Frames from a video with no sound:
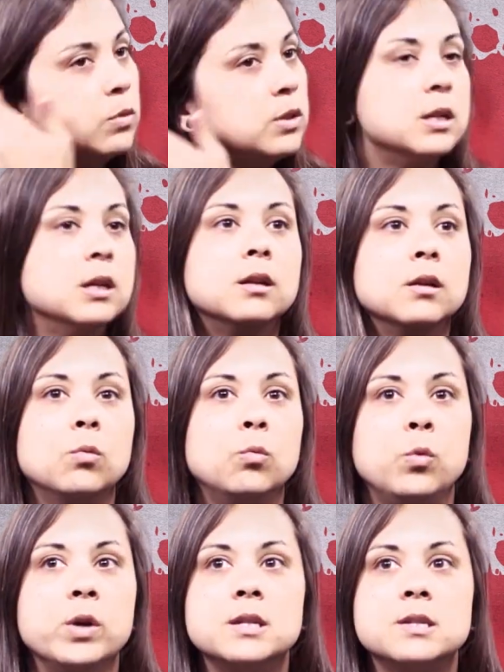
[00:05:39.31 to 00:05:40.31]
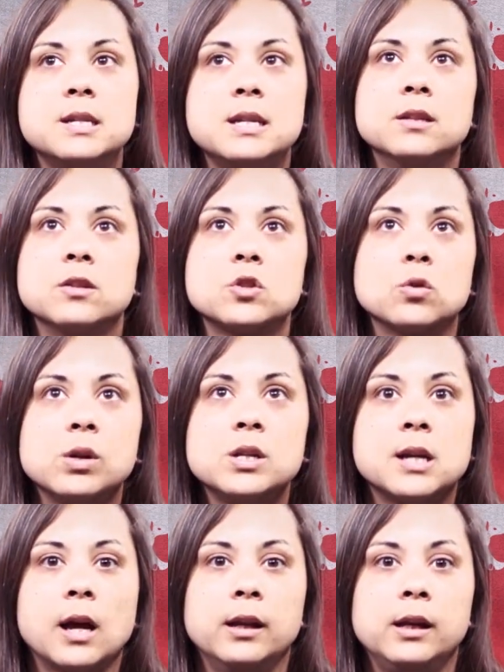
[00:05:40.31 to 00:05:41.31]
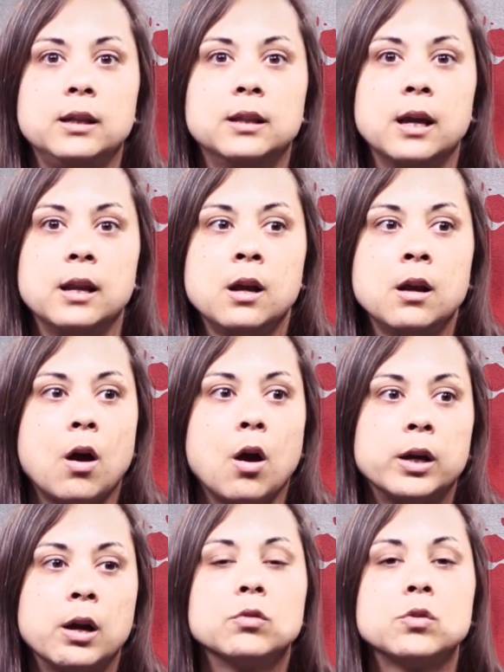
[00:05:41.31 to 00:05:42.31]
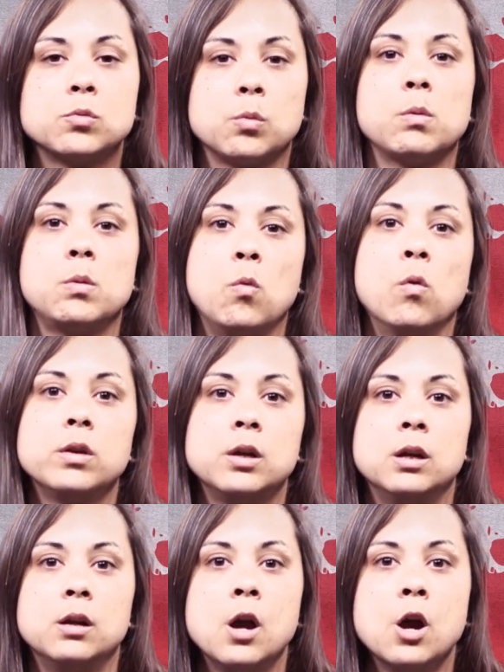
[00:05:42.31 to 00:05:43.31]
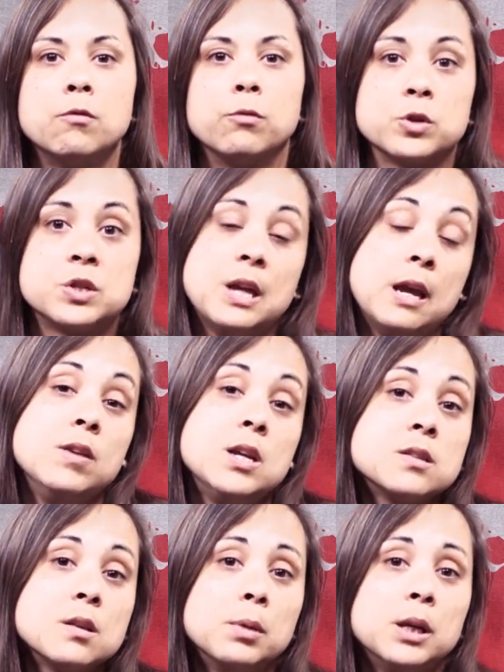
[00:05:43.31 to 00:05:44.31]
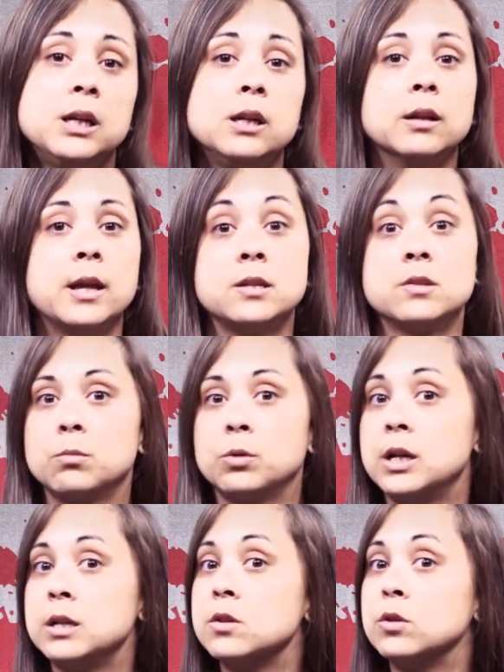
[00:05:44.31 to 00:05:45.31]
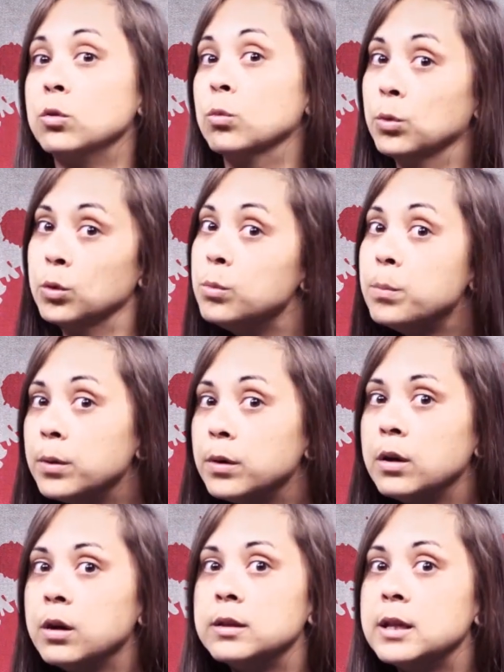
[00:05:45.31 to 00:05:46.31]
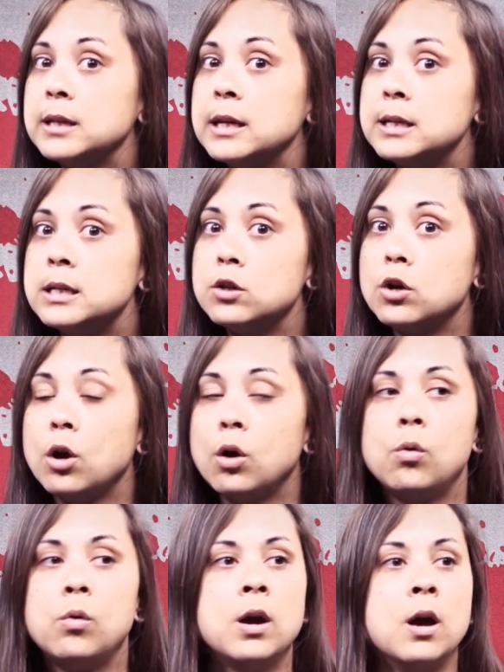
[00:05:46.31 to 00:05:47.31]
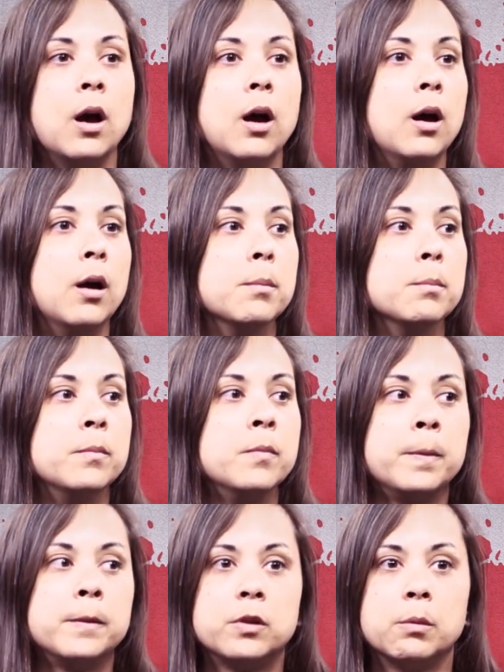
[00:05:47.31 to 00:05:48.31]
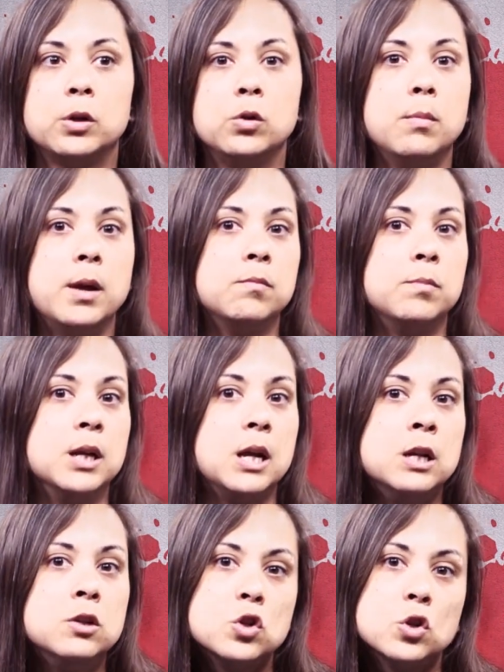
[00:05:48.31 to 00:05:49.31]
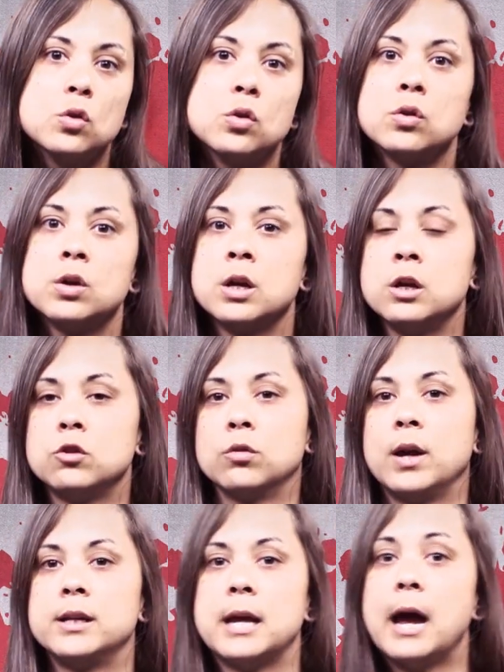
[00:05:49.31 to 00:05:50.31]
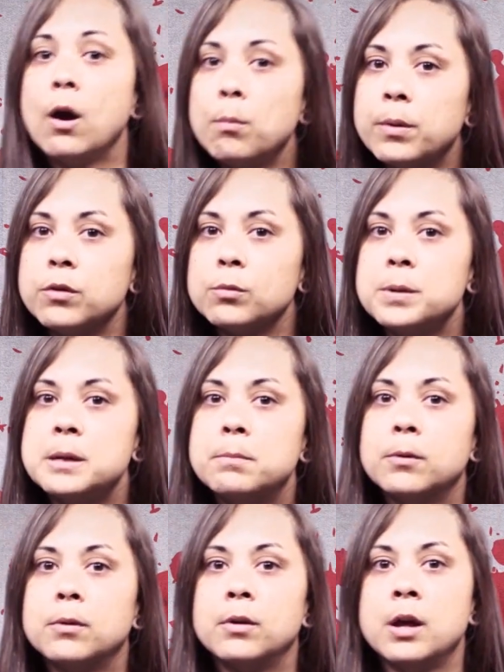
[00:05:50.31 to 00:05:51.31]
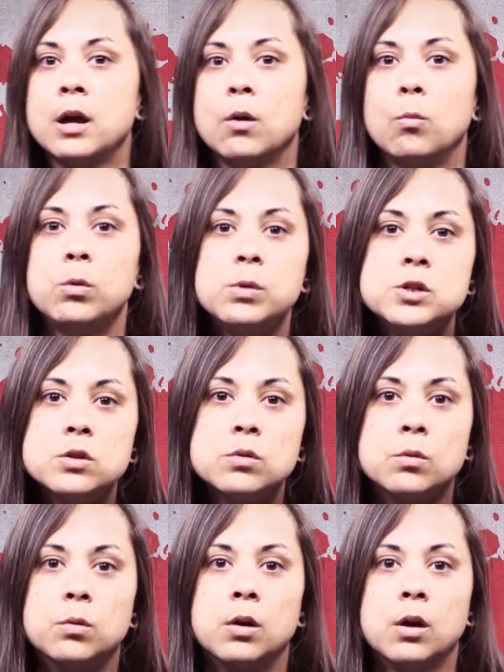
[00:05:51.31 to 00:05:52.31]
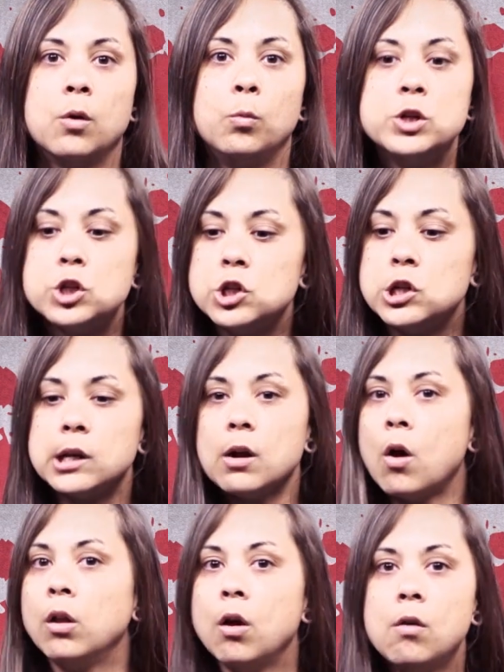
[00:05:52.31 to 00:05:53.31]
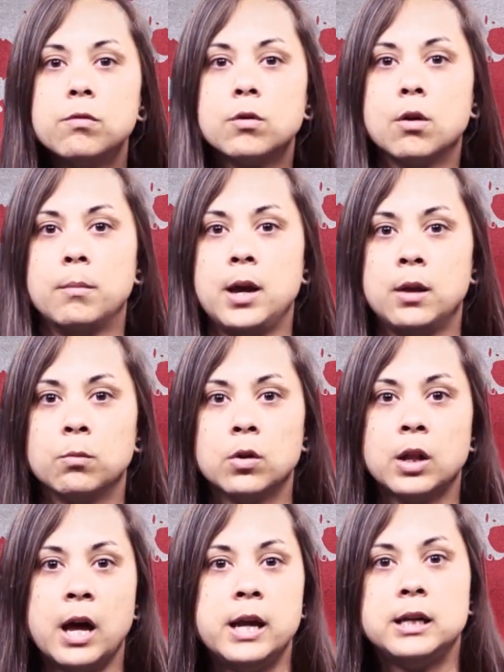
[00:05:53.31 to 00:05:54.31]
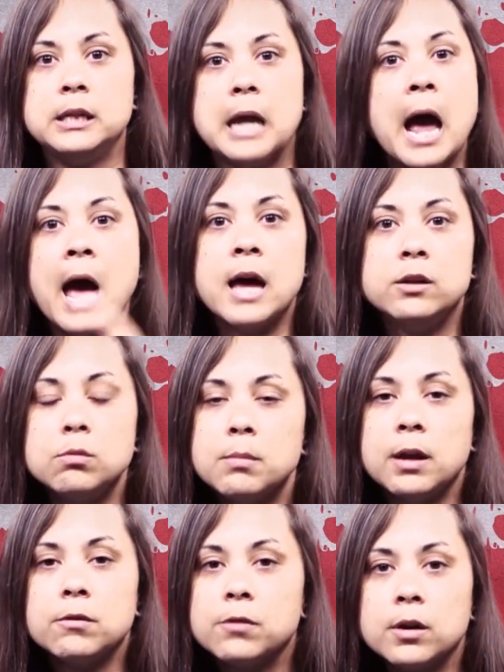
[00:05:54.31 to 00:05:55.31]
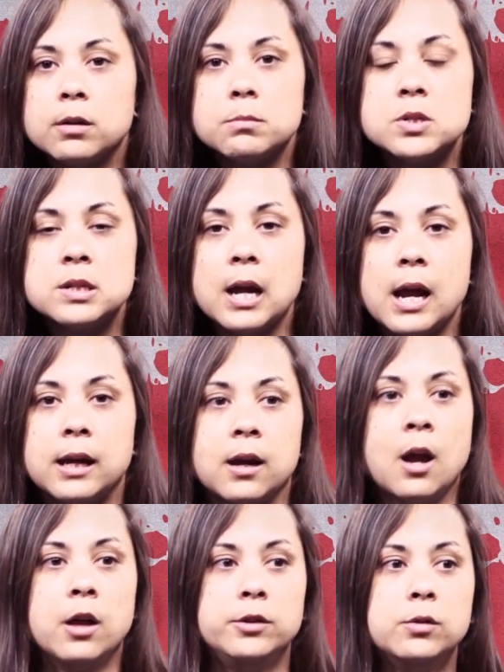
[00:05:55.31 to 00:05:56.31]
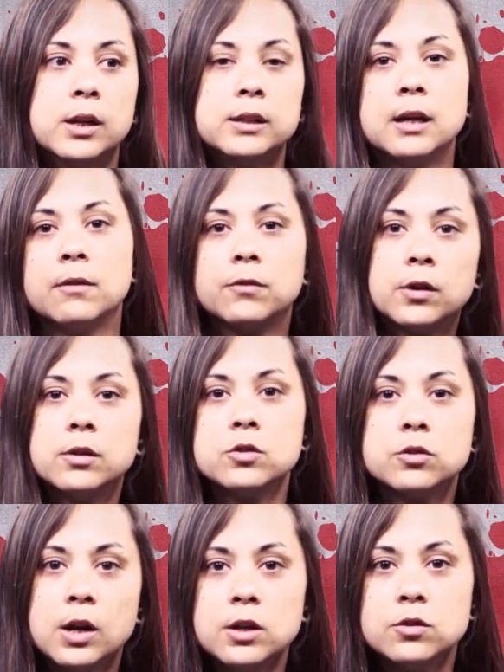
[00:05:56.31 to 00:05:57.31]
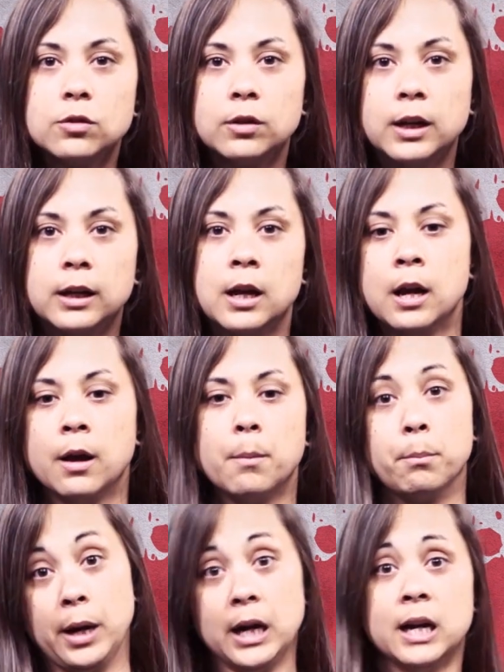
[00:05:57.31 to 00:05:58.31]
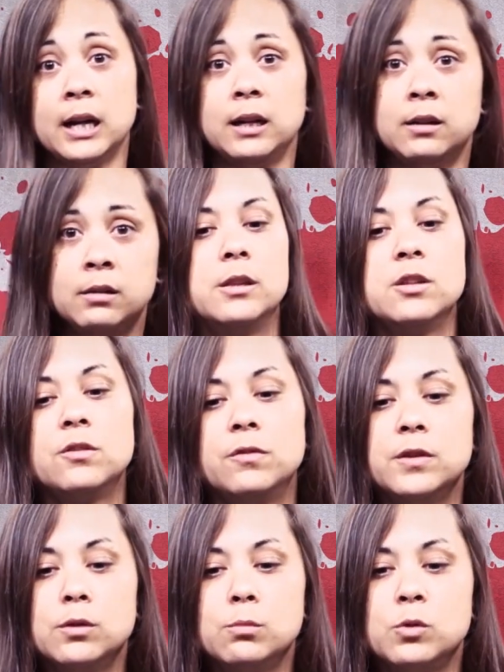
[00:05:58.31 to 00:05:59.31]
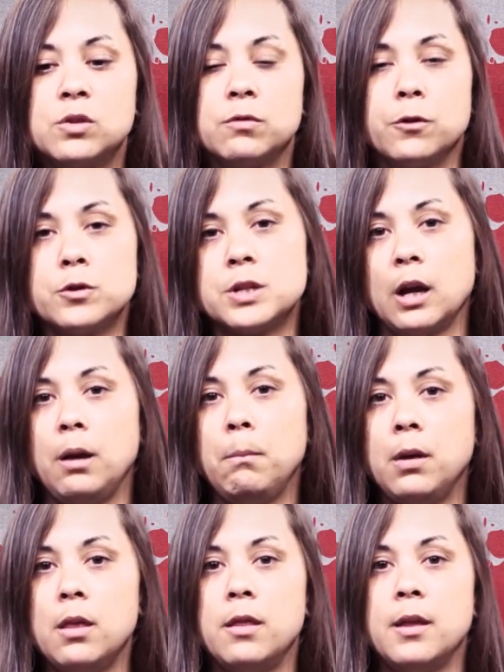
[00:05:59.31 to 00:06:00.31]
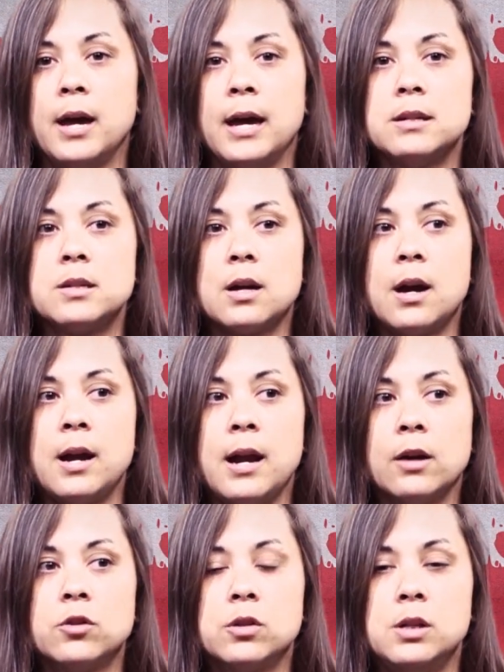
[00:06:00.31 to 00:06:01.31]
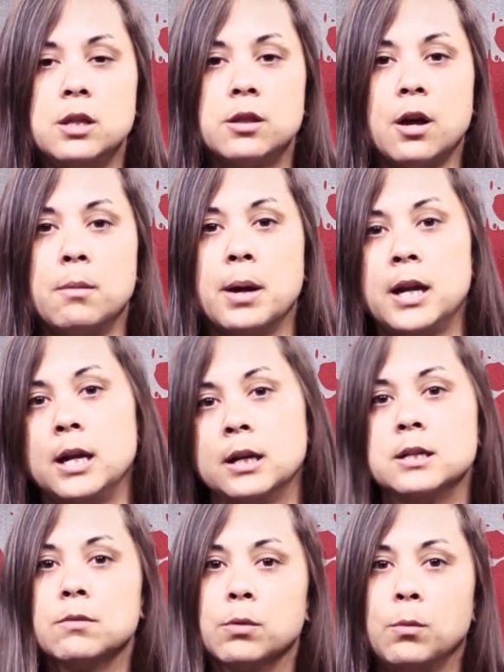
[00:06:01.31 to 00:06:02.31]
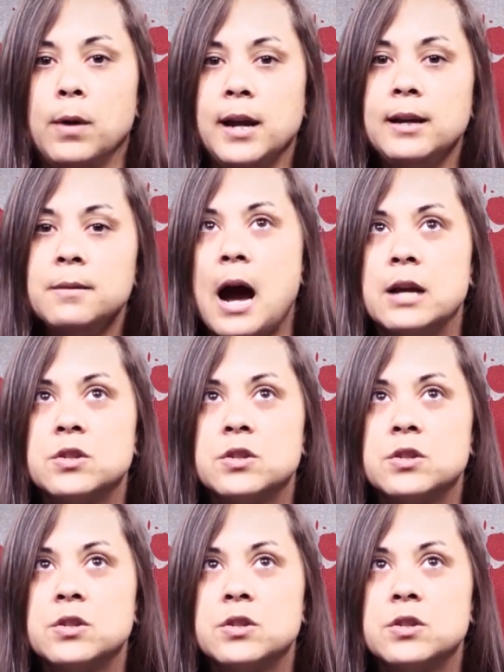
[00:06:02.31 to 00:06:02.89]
did we see in the storytelling that our characters were rewarded for saving somebody, letting someone into the group that they didn't know, someone who may have been injured, trying to help other people? What do? We shit all over them, and we're like, yeah, you made a fucking mistake. You let that fucking stranger in. Bye. This film was the first time that I actually thought about it in a different way. I